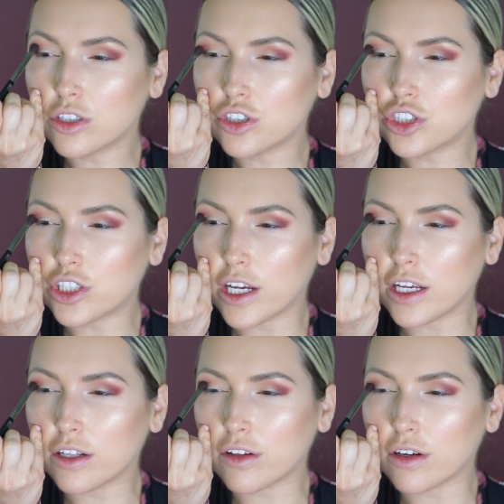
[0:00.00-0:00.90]

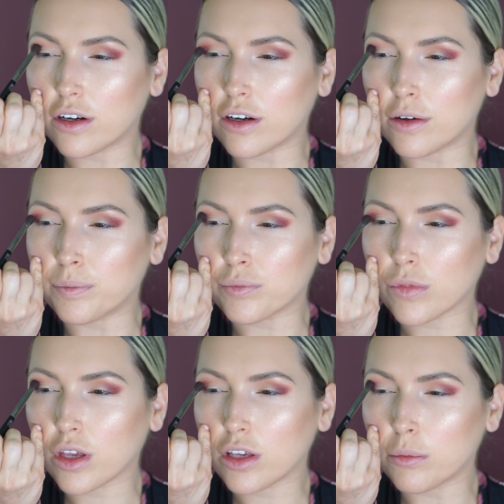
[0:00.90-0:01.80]
shade, I'm
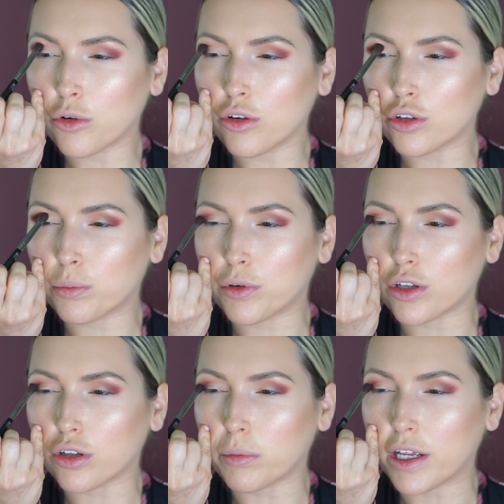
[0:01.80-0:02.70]
going to put
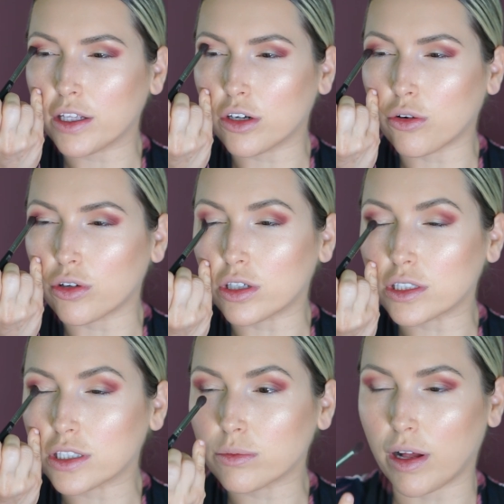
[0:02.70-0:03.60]
it on my inner
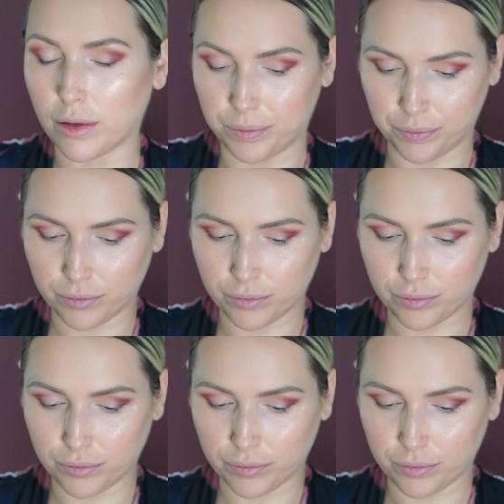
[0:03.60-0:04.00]
corners as well.